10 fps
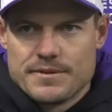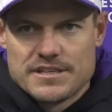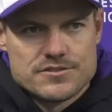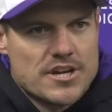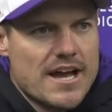
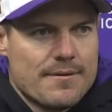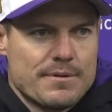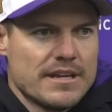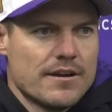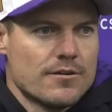His
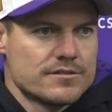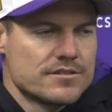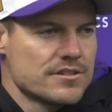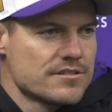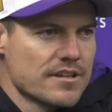job, he
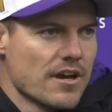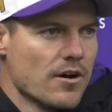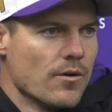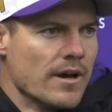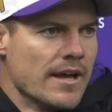knows, is just to
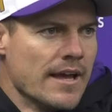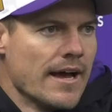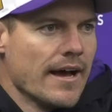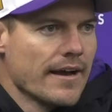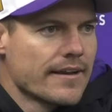go
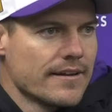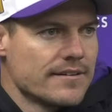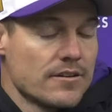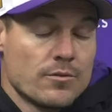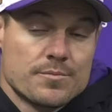
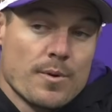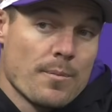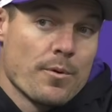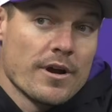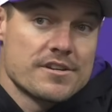continuous
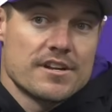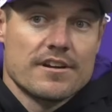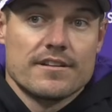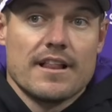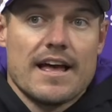preparation
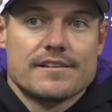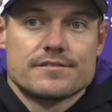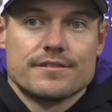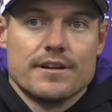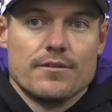here the
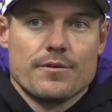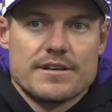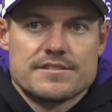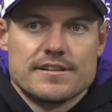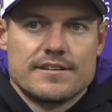
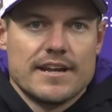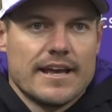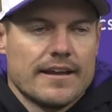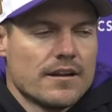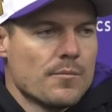rest of
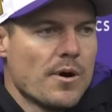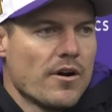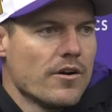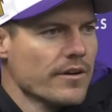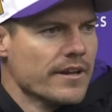today into
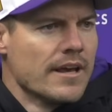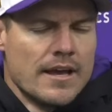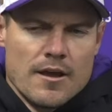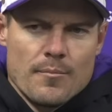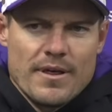tomorrow. And
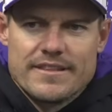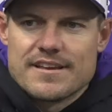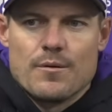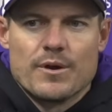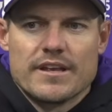by the
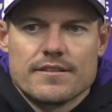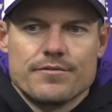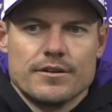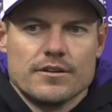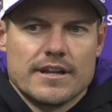time we hit the
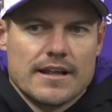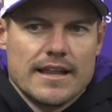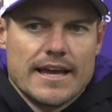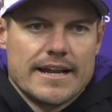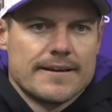field in
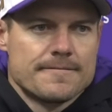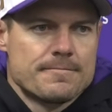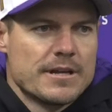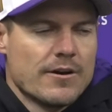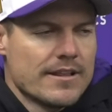Atlanta,
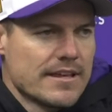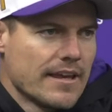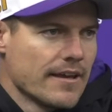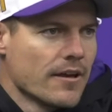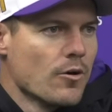you know, I think
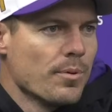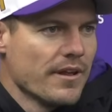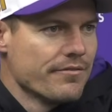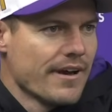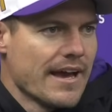he can go
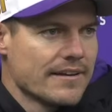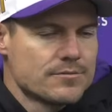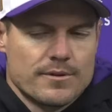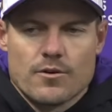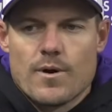play
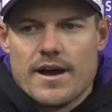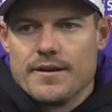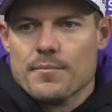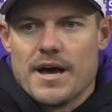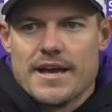fast with a
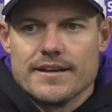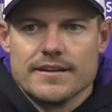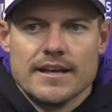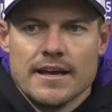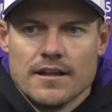quiet in mind,
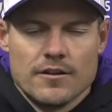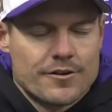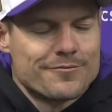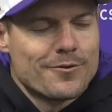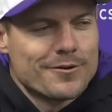and
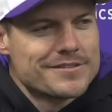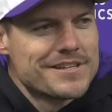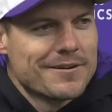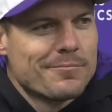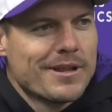looking forward to
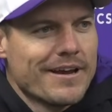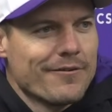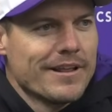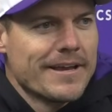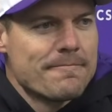seeing him play. I
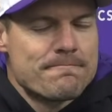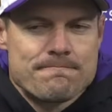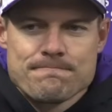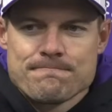really am.